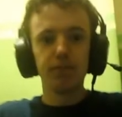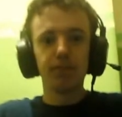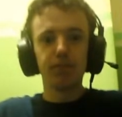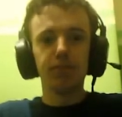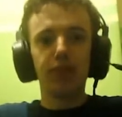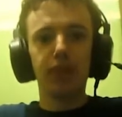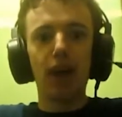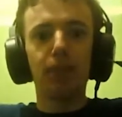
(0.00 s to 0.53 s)

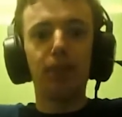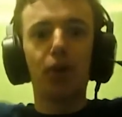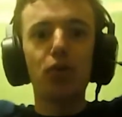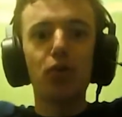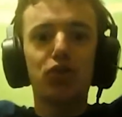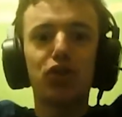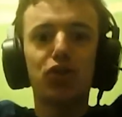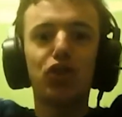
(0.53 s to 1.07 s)
I'm going to
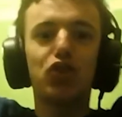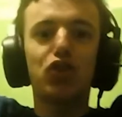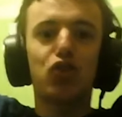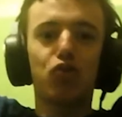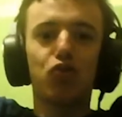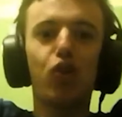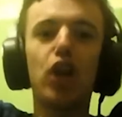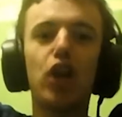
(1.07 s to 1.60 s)

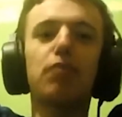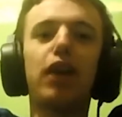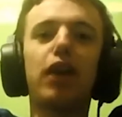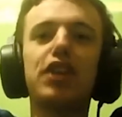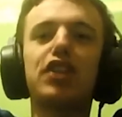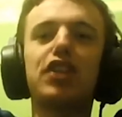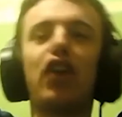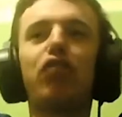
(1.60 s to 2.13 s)
destroy
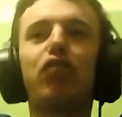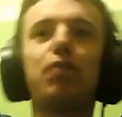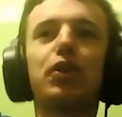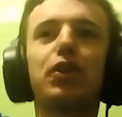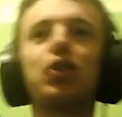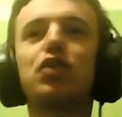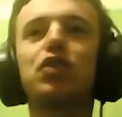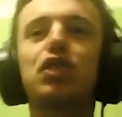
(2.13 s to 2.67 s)
myself because
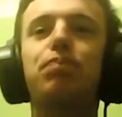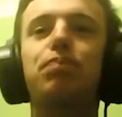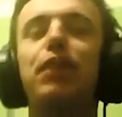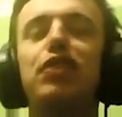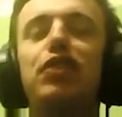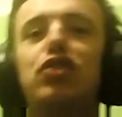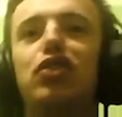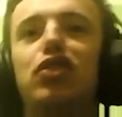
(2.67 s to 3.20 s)
Spin's
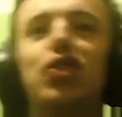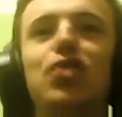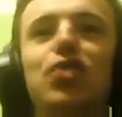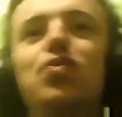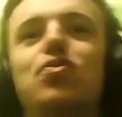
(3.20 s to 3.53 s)
a noob.